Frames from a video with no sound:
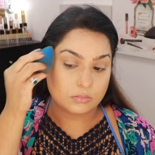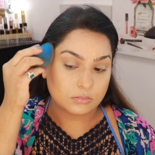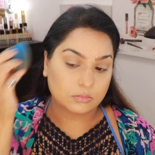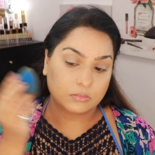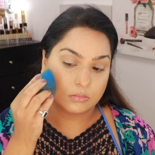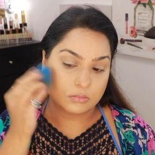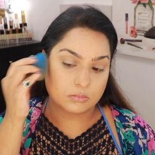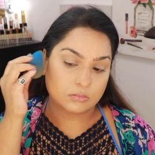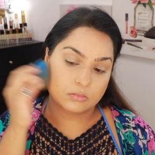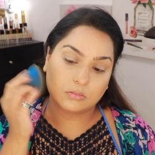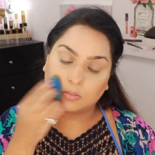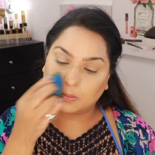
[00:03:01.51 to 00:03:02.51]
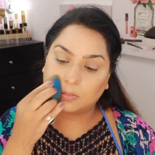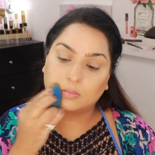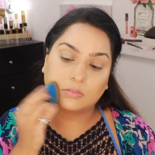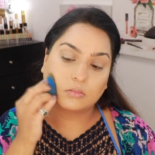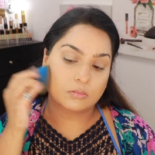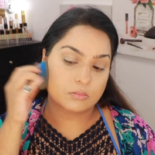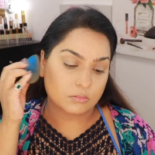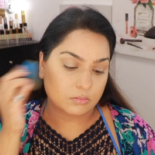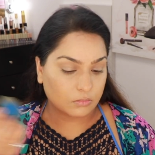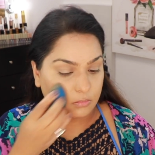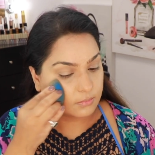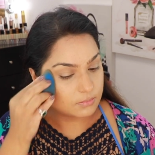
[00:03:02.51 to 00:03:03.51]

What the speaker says: (no one is talking)